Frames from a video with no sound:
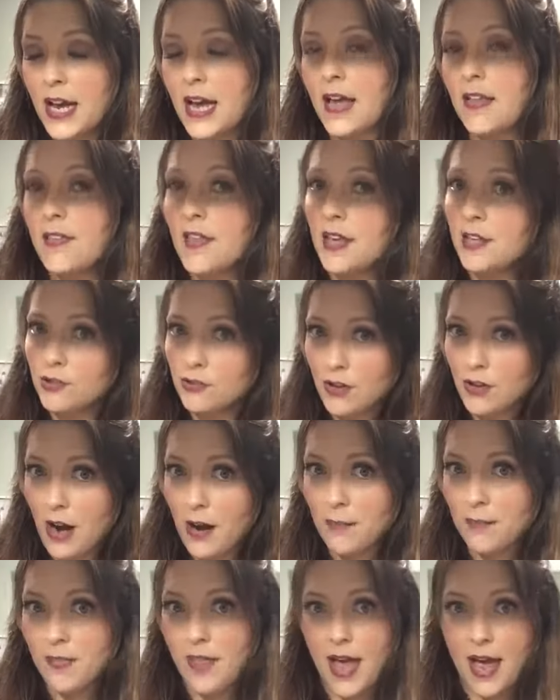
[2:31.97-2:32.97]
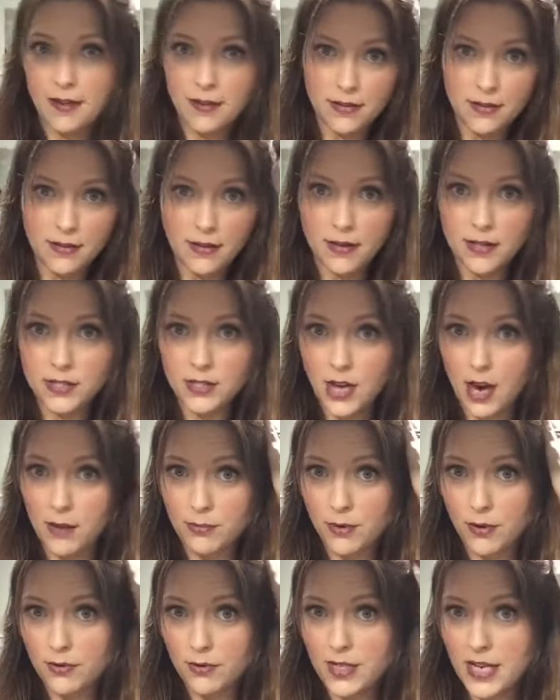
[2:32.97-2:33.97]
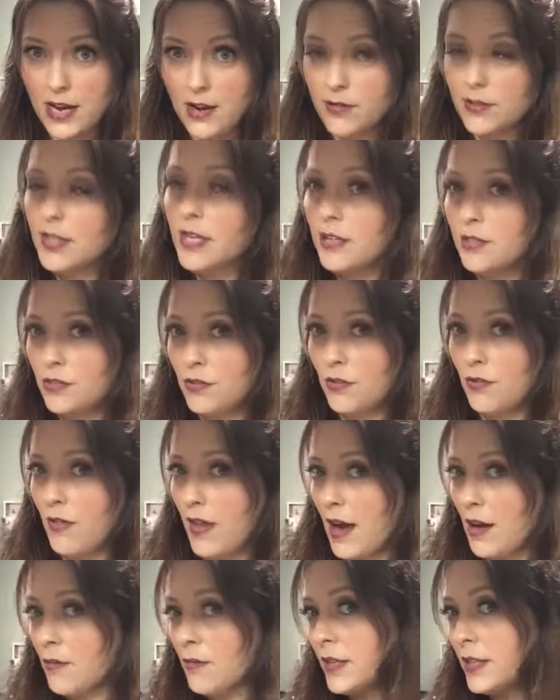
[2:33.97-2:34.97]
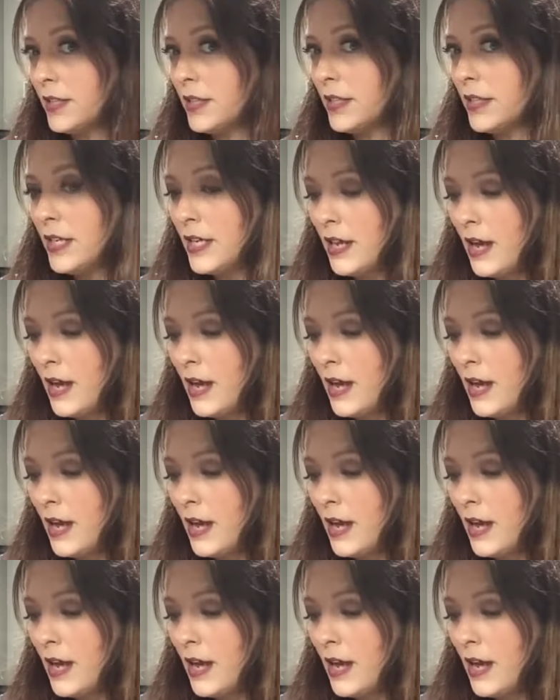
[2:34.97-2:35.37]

and then drop that top row down and do that one.